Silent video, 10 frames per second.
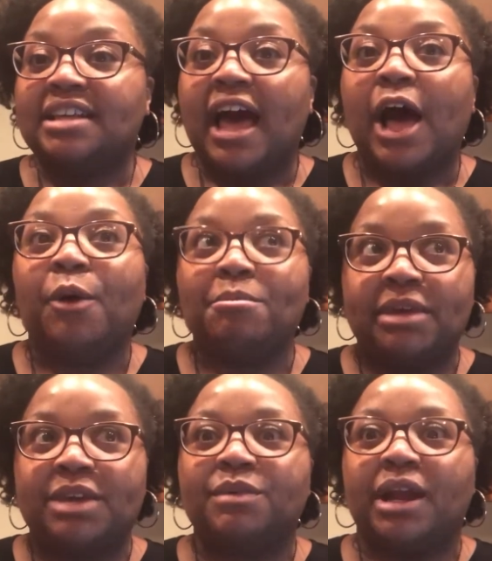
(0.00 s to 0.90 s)
help
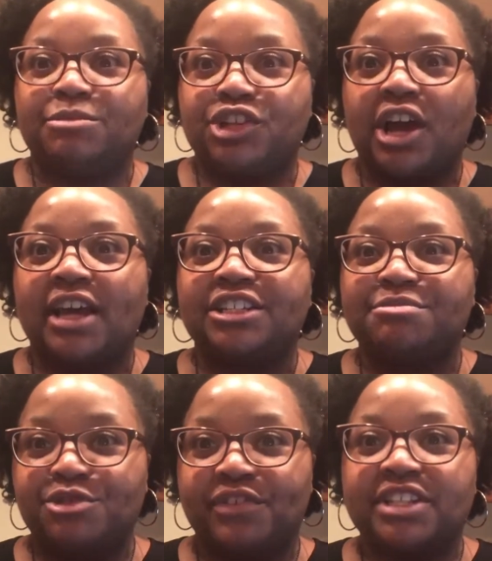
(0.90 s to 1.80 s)
me when I'm trying
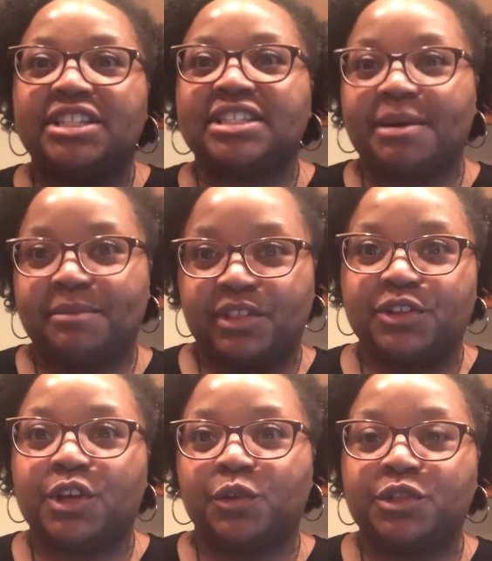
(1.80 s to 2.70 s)
to move into some of
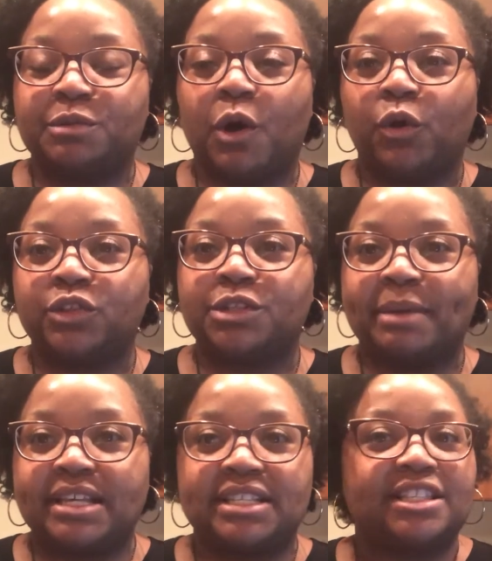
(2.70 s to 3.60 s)
those old old
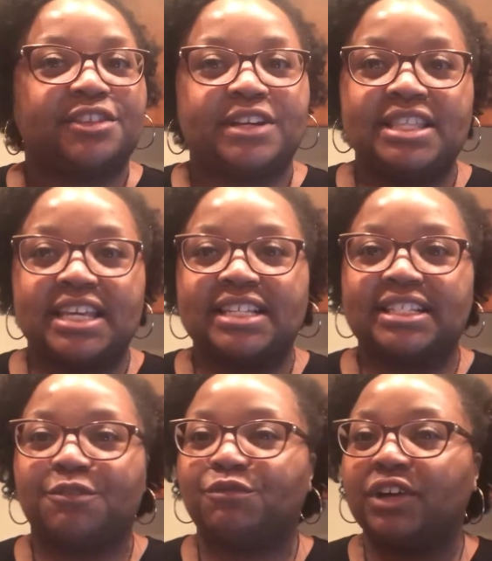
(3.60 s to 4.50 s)
spaces. Three
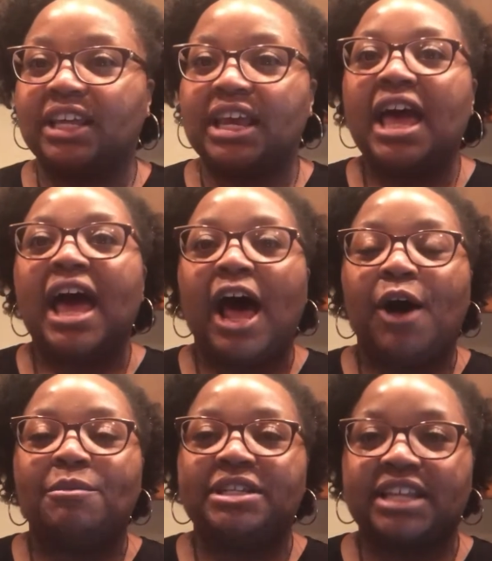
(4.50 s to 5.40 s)
things that really
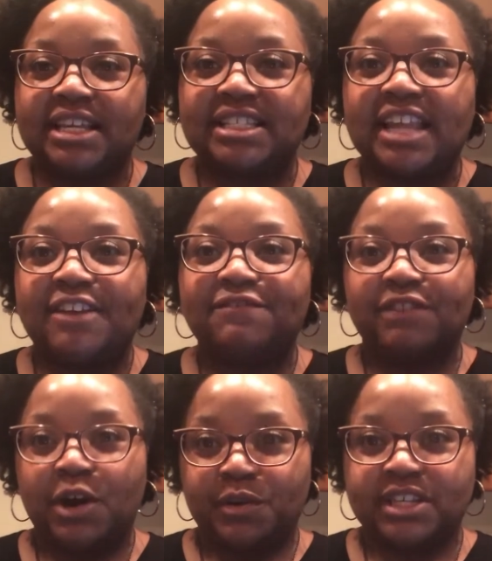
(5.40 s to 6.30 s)
help me to stay
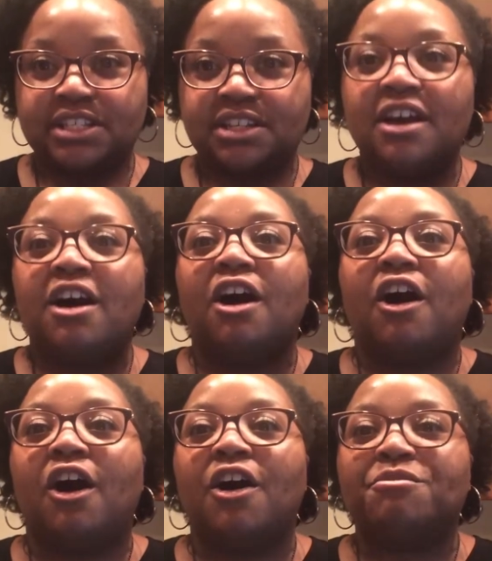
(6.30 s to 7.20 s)
focused
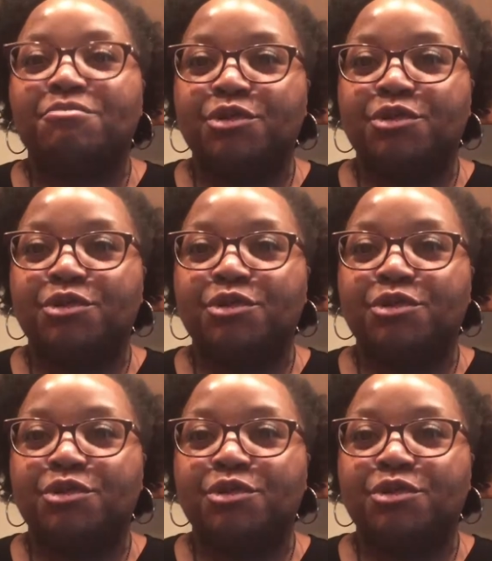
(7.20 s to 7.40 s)
on